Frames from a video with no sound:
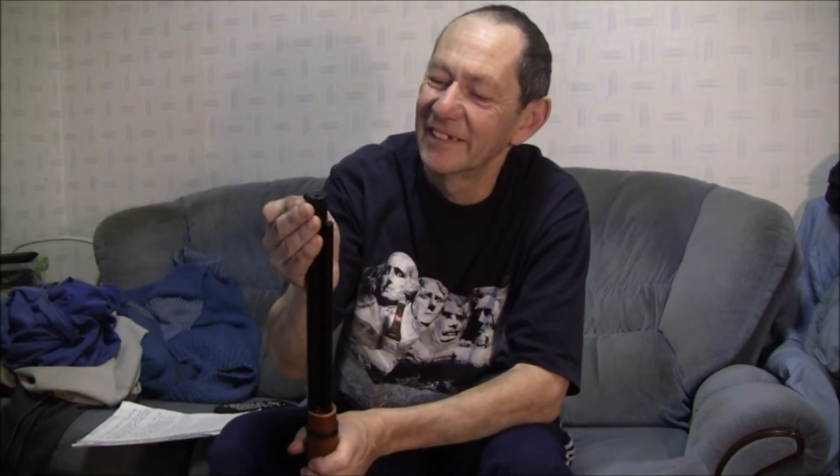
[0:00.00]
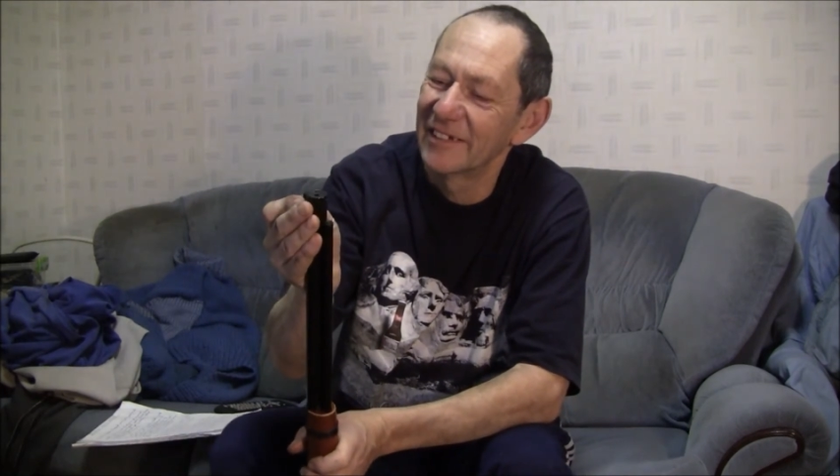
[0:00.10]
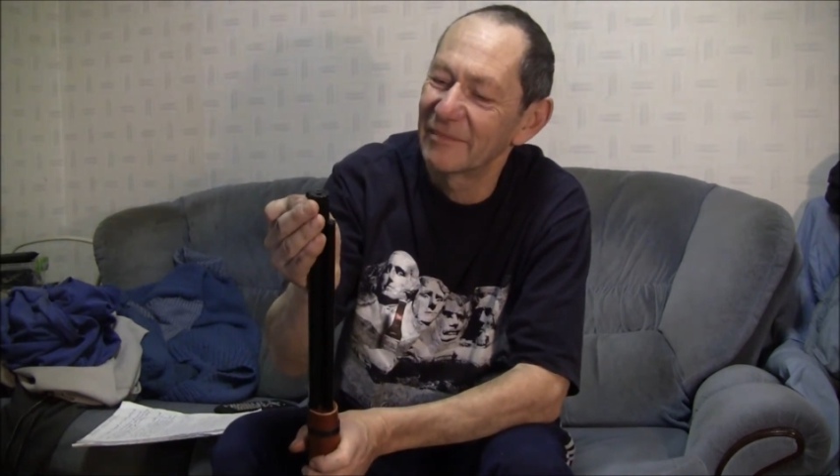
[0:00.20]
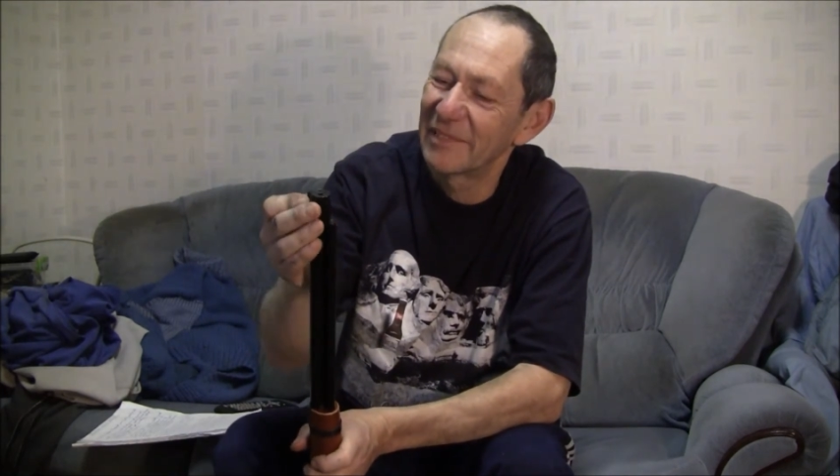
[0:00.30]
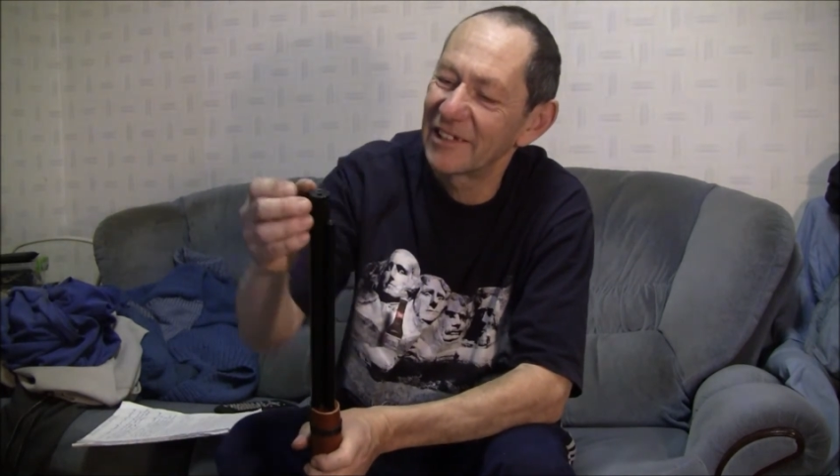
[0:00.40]

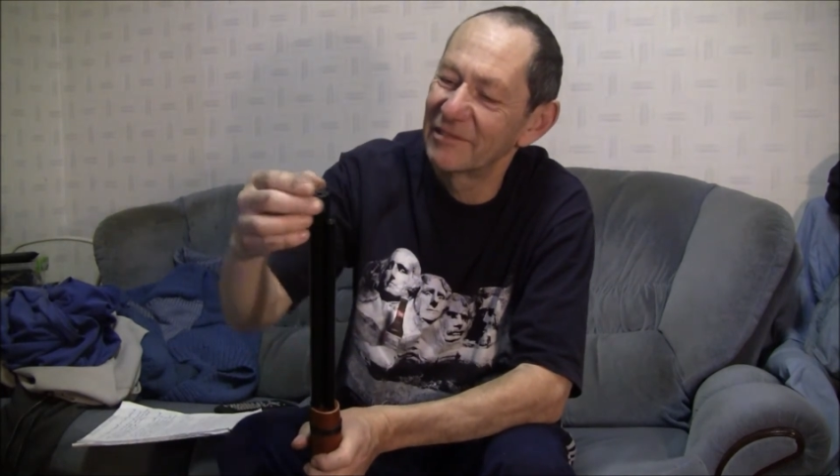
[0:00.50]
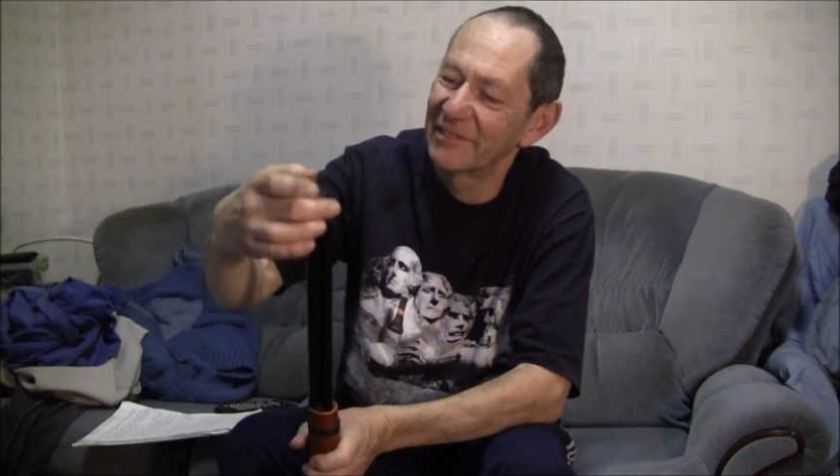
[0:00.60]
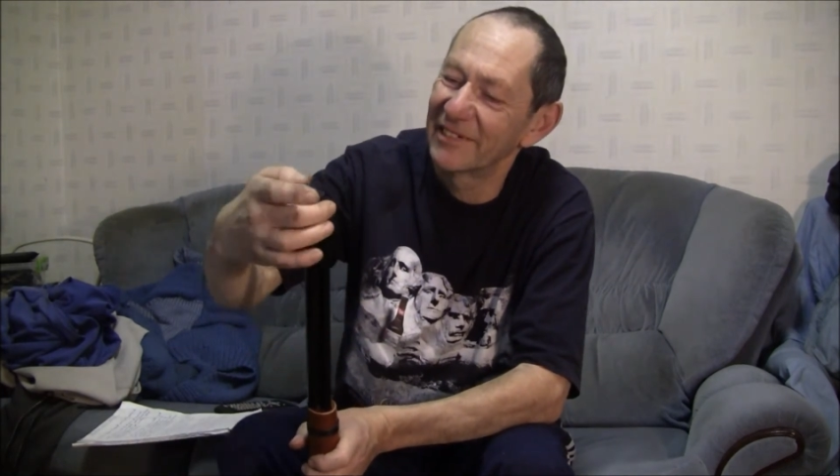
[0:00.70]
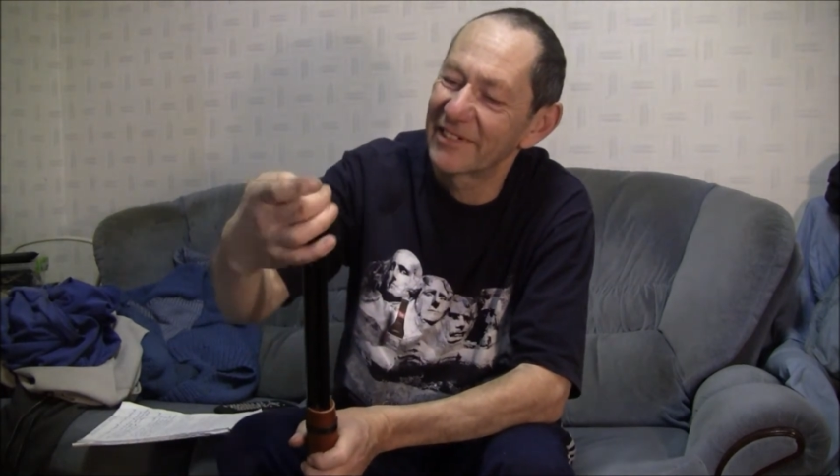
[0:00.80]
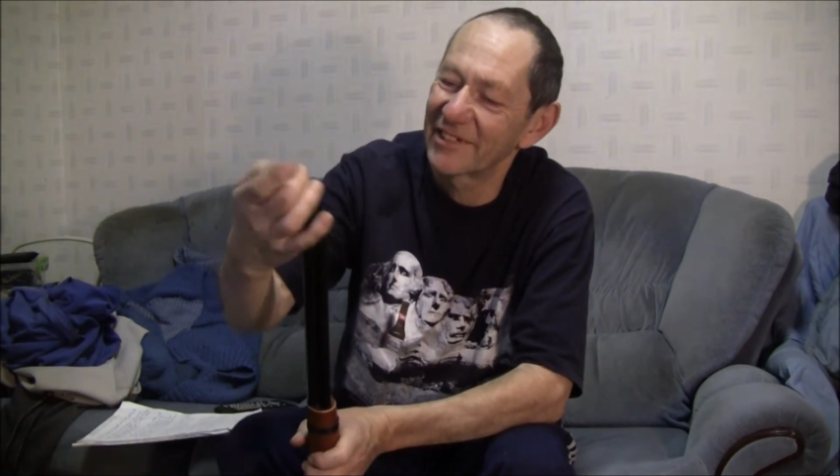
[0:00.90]
I'm
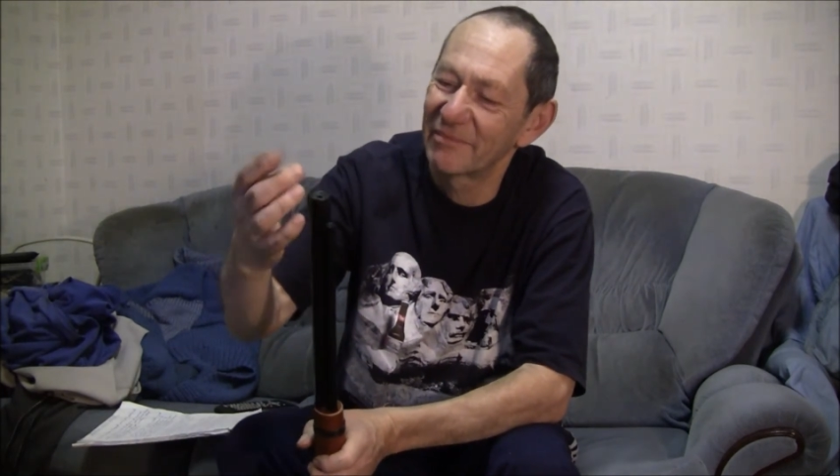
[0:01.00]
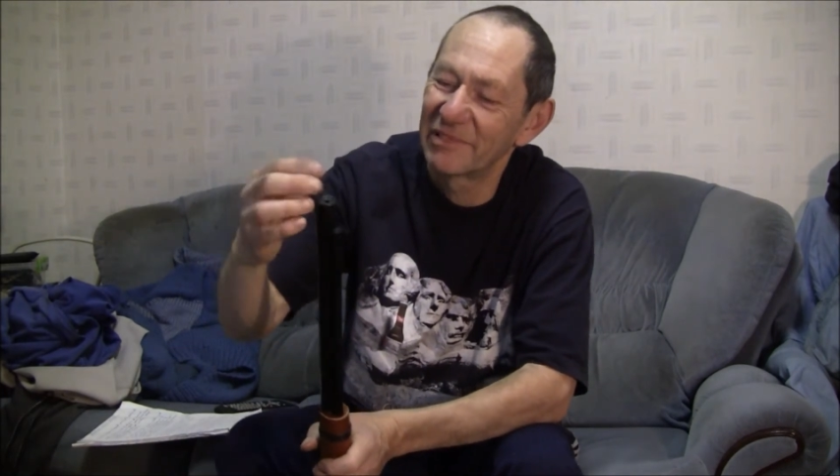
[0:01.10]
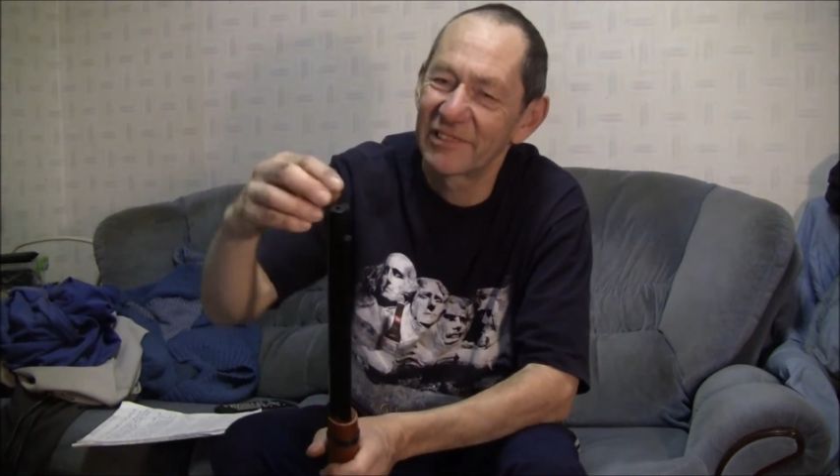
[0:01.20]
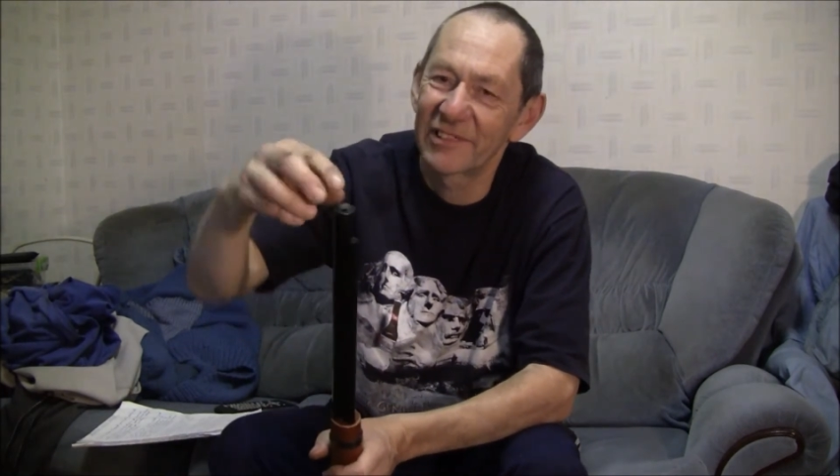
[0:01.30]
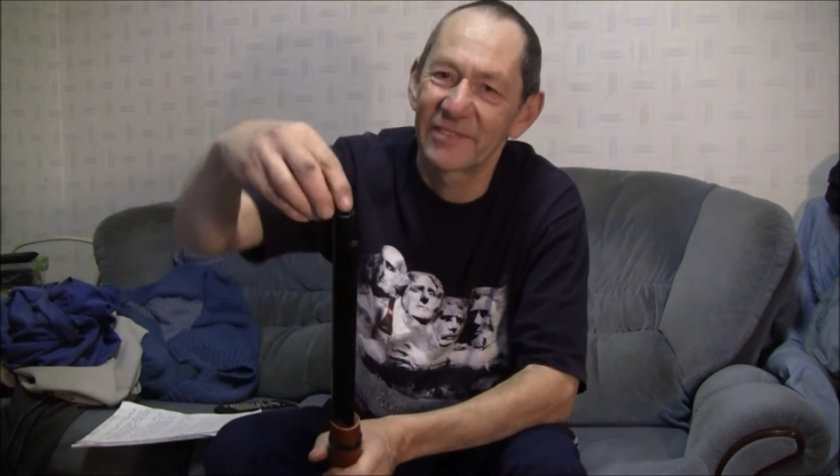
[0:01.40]
hoping is a
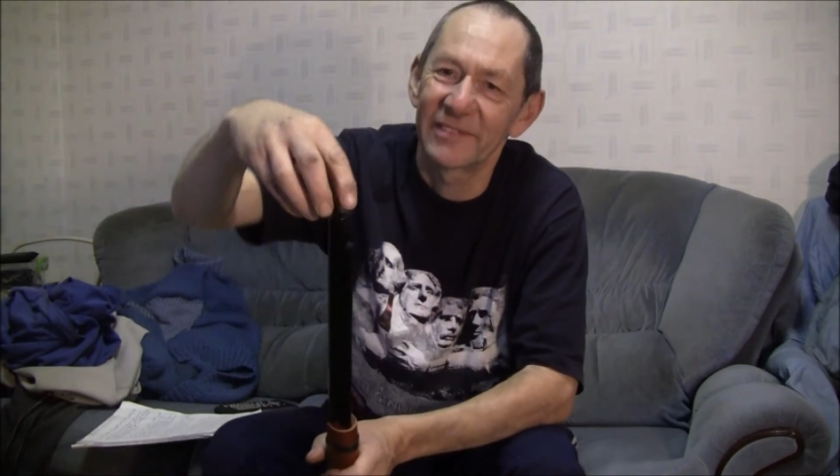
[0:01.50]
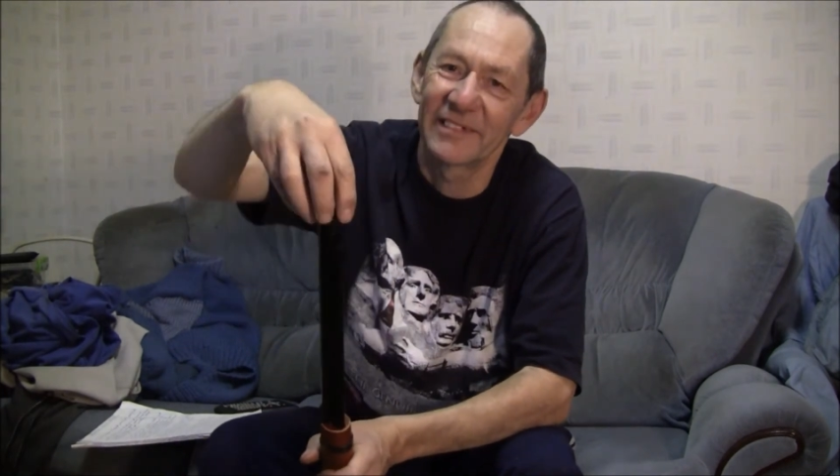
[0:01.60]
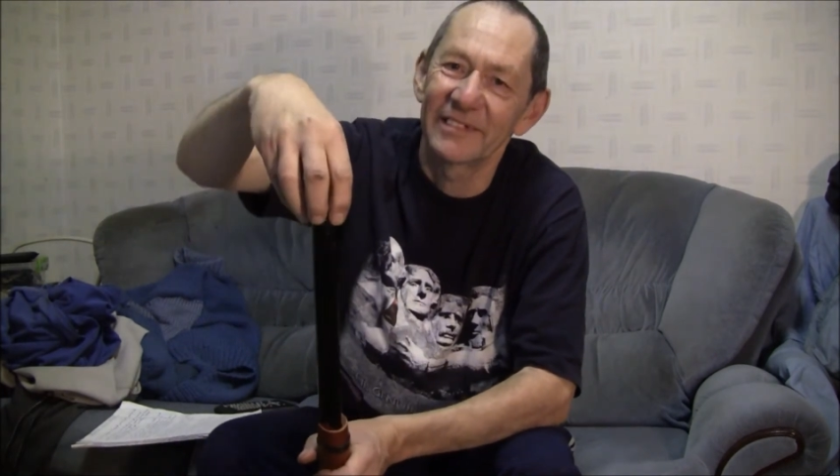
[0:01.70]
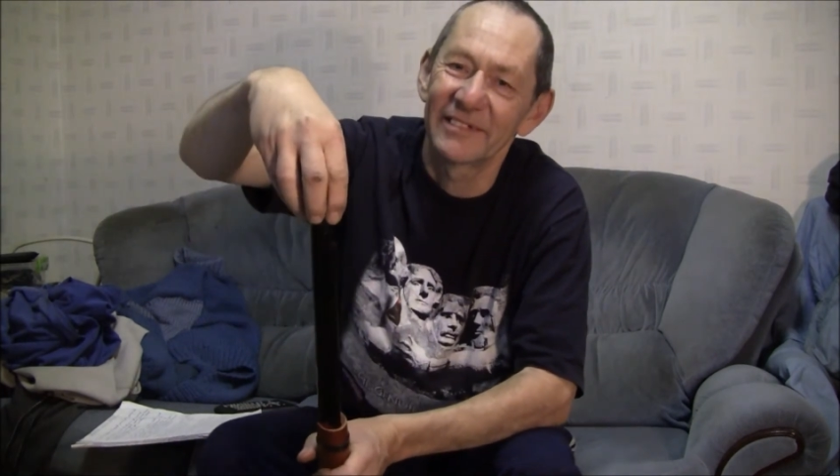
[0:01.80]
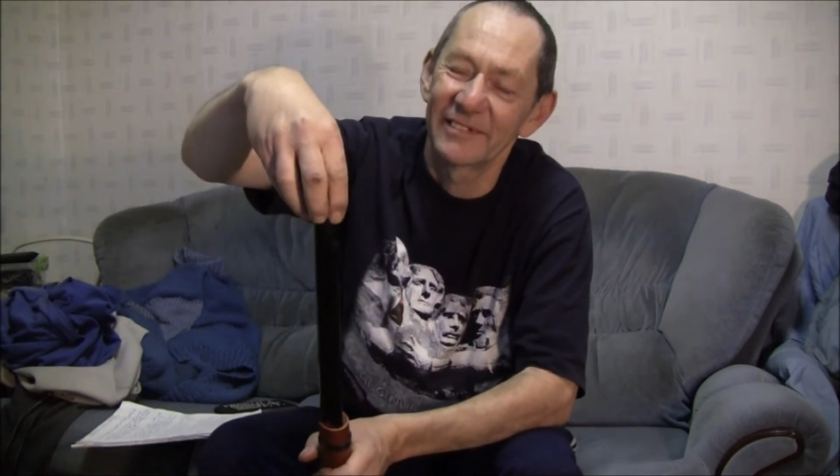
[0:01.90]
push fit